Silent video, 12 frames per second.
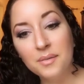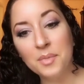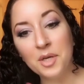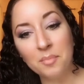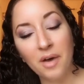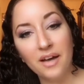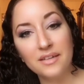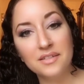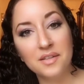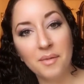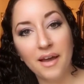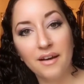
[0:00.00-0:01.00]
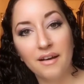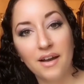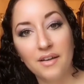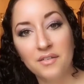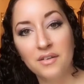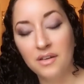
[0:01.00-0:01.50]
beer box in the
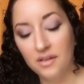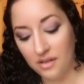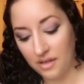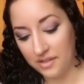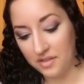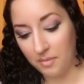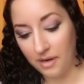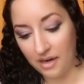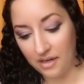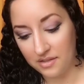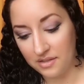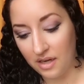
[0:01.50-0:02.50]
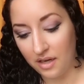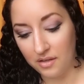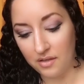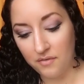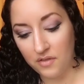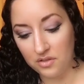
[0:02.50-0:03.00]
background. I swear it's not
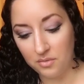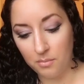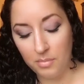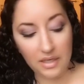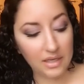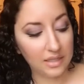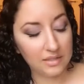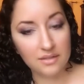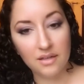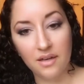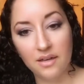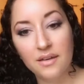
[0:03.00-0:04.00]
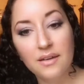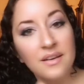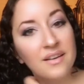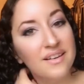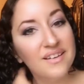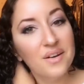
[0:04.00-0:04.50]
filled with beer. It's
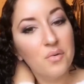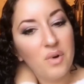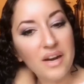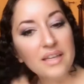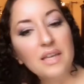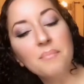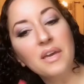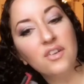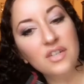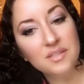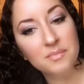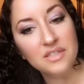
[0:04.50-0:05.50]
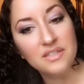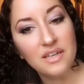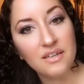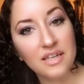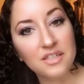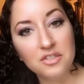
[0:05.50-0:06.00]
where I keep my Christmas
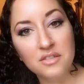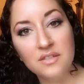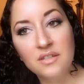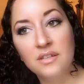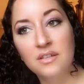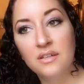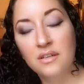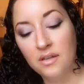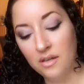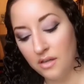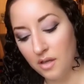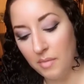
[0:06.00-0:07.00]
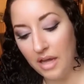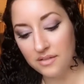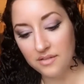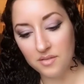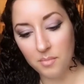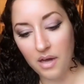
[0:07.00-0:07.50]
decorations. A
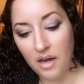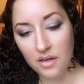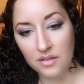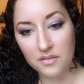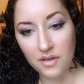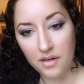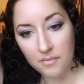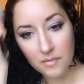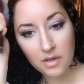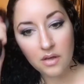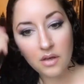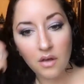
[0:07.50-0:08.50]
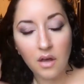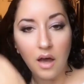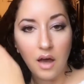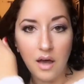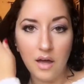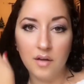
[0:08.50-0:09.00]
box is a box, right?
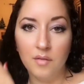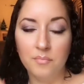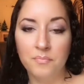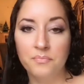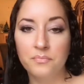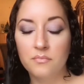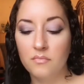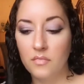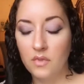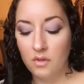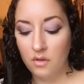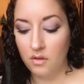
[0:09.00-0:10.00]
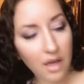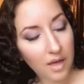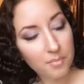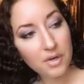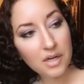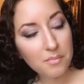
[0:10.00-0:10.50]
I
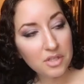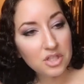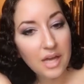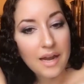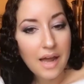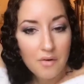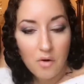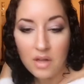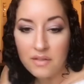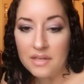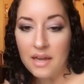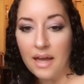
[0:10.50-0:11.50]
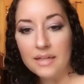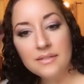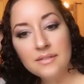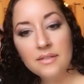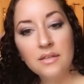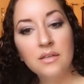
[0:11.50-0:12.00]
pretty much got out all the
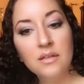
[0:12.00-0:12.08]
knots.